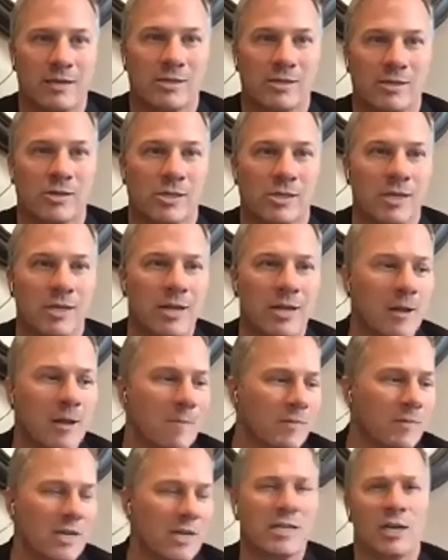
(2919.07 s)
And
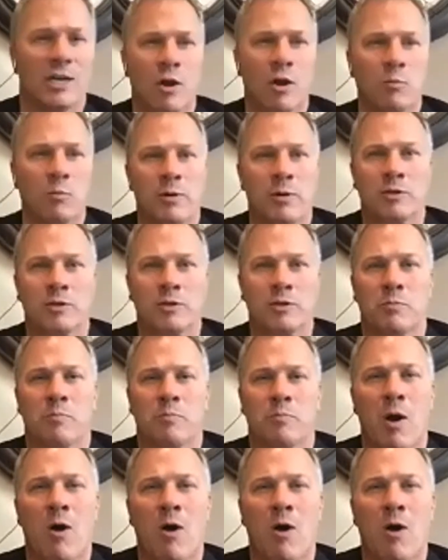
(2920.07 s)
it's an incredible picture.